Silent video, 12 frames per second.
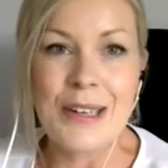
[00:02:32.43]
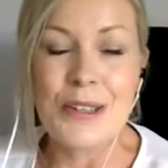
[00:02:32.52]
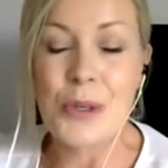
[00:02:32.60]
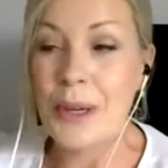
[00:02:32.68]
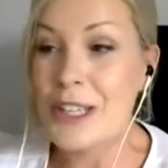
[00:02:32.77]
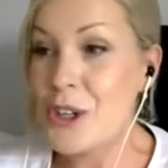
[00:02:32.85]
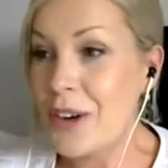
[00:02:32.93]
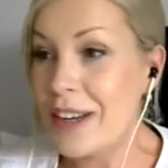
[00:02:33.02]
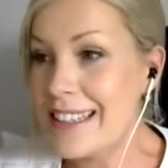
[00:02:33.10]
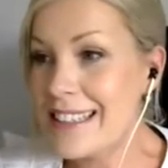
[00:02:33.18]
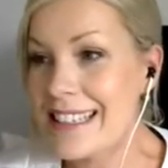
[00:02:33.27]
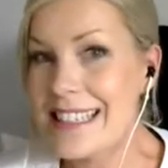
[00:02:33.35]
So I
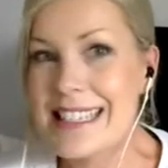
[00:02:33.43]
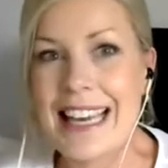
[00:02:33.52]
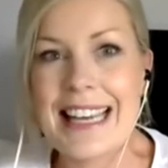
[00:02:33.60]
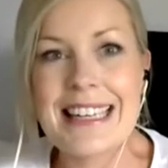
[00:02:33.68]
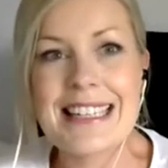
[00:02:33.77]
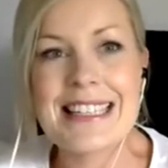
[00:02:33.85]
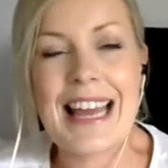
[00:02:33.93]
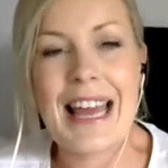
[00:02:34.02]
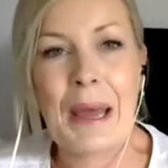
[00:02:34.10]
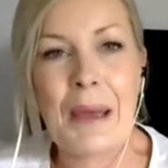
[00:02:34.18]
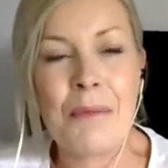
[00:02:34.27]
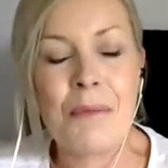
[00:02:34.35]
joined, as I said,
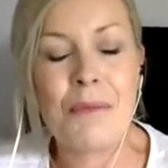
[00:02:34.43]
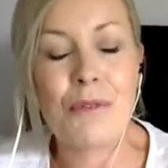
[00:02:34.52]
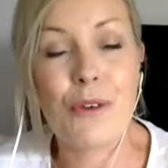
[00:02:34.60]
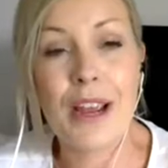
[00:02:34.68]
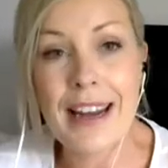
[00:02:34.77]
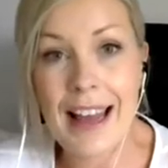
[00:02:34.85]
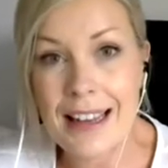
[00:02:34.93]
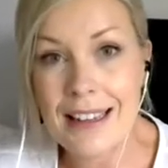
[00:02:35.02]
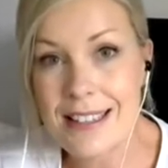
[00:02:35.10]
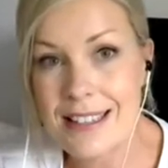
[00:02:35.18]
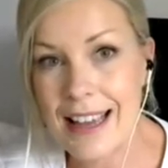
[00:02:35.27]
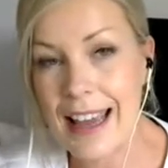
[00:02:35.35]
um, Red Hat
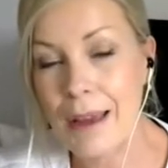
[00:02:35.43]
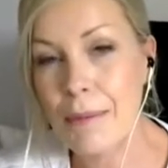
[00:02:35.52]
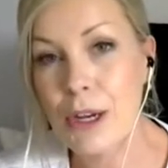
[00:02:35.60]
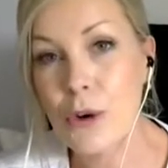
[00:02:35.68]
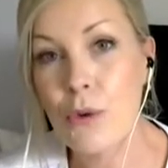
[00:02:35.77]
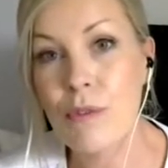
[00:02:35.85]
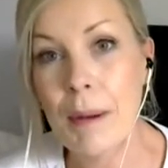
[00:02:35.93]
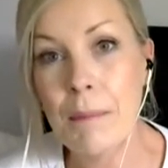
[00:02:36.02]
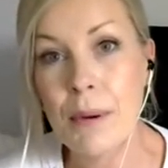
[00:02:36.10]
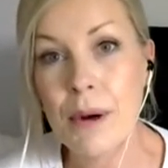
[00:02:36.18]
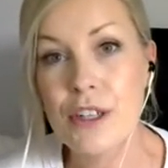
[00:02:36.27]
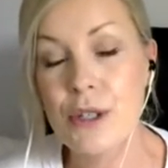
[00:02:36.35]
um, in
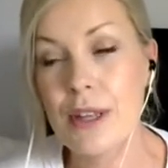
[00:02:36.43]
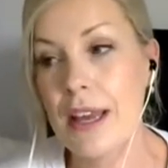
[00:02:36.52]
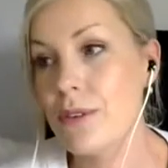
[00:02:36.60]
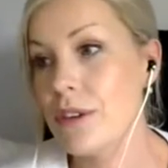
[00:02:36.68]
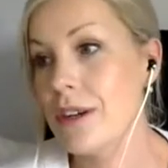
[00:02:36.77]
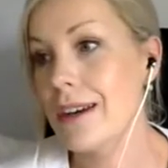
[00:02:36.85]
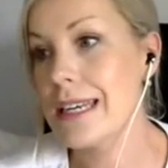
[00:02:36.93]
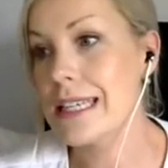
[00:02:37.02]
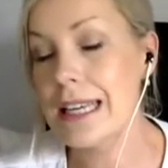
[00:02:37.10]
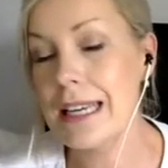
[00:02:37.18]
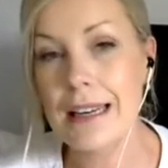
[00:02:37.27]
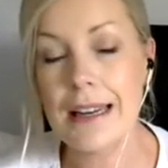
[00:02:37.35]
November
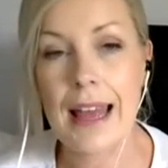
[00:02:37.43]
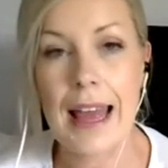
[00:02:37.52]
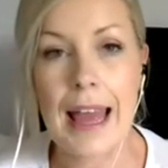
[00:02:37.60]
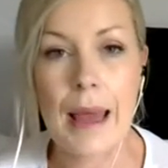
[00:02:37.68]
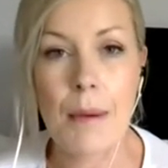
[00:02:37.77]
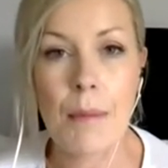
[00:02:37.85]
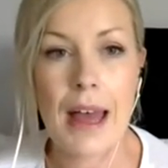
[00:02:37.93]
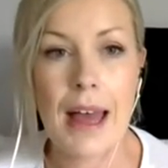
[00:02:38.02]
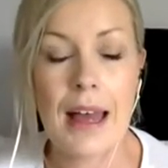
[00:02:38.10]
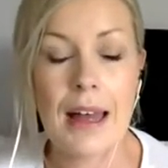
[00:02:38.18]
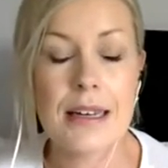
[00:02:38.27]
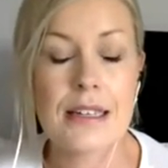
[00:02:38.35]
2019, um,
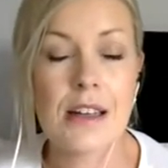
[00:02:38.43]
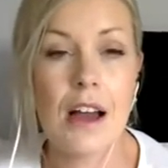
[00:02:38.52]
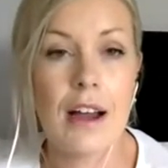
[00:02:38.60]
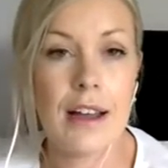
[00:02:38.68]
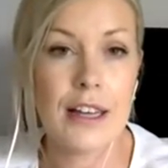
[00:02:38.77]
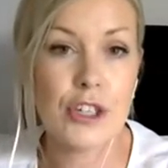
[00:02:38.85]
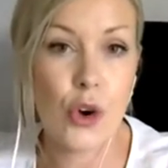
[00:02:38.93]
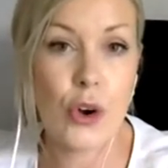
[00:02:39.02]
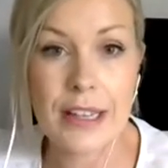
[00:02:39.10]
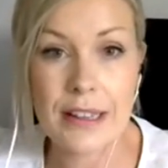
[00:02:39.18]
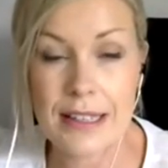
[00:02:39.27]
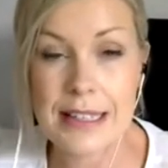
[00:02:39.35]
and I
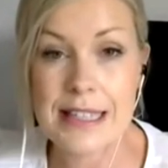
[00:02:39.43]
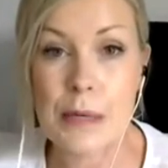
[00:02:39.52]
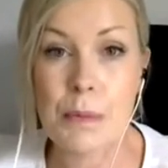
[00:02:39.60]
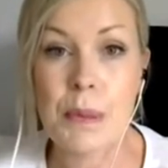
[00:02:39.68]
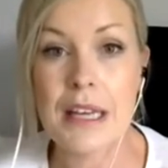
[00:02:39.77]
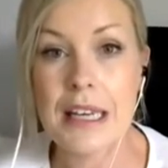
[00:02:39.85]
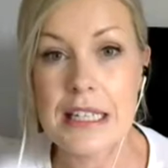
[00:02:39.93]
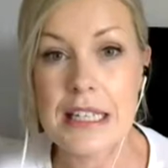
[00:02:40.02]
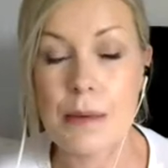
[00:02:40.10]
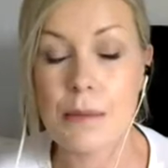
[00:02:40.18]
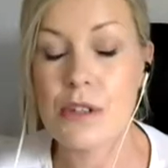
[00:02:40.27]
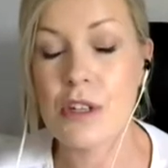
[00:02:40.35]
joined the CPE
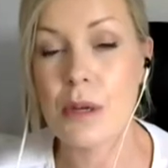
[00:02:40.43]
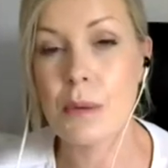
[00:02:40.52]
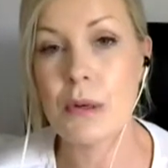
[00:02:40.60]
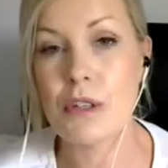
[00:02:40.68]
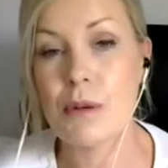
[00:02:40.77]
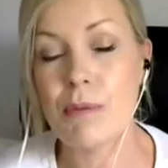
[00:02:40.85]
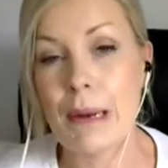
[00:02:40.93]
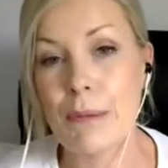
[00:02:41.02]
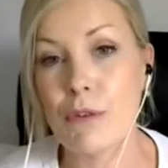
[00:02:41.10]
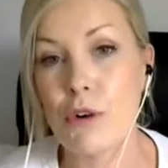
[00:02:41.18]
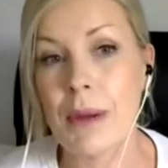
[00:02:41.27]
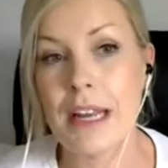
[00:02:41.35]
team, so the Community
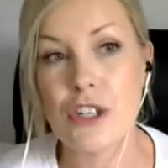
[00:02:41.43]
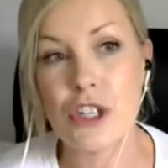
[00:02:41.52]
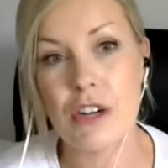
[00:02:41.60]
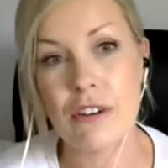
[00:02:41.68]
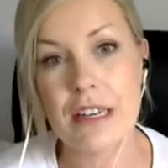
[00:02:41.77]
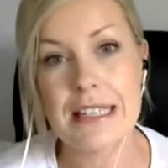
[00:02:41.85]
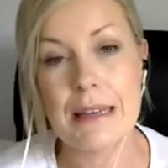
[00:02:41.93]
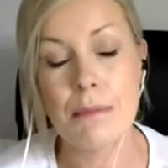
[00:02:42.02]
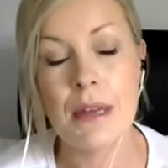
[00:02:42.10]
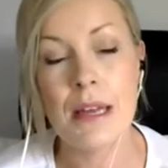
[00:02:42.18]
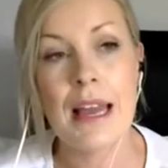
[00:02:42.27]
Platform Engineering team,